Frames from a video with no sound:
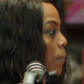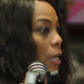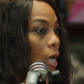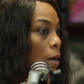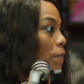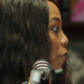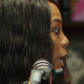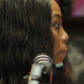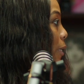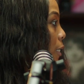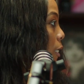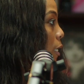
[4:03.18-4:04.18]
They become
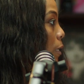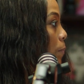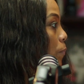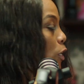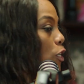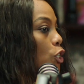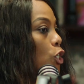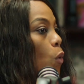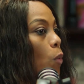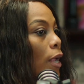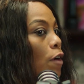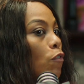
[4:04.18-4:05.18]
family to them. So
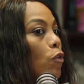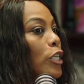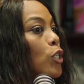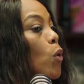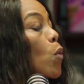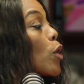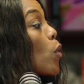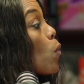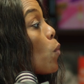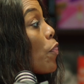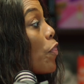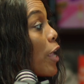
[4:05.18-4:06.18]
whatever is going
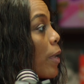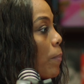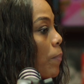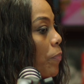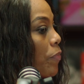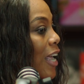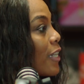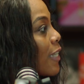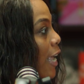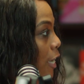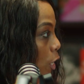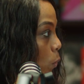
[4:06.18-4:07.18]
on with them, they
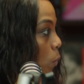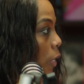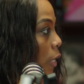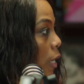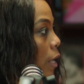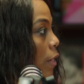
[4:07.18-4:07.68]
take it on.